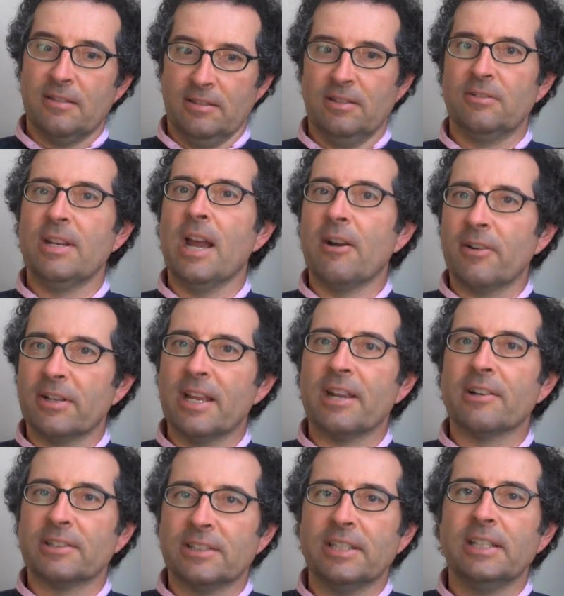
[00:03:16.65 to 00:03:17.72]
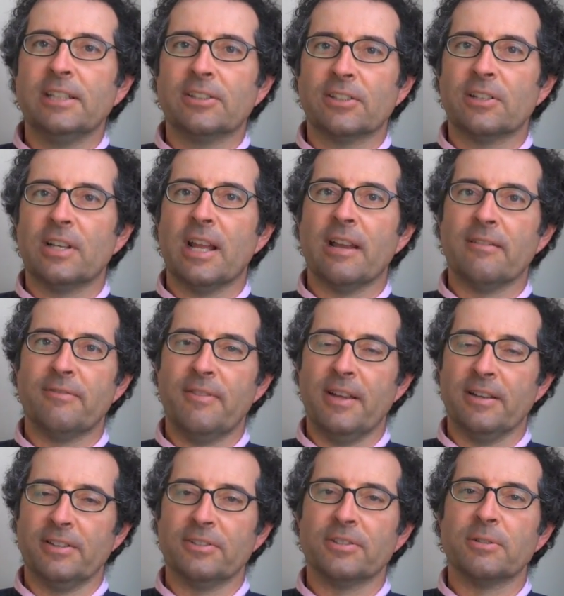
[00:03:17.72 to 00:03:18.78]
you now are guaranteeing you're going to have
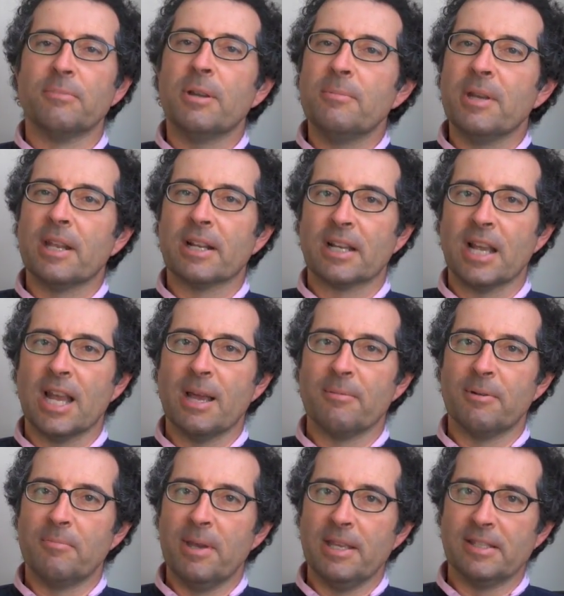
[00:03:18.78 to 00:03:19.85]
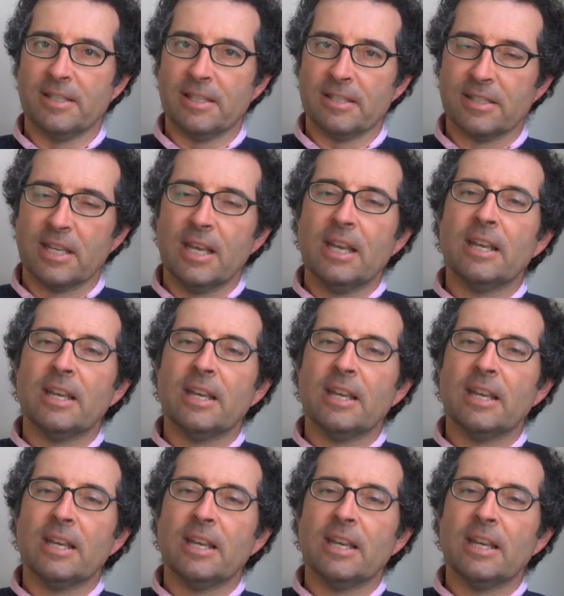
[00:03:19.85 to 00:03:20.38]
failures and maybe on a common basis.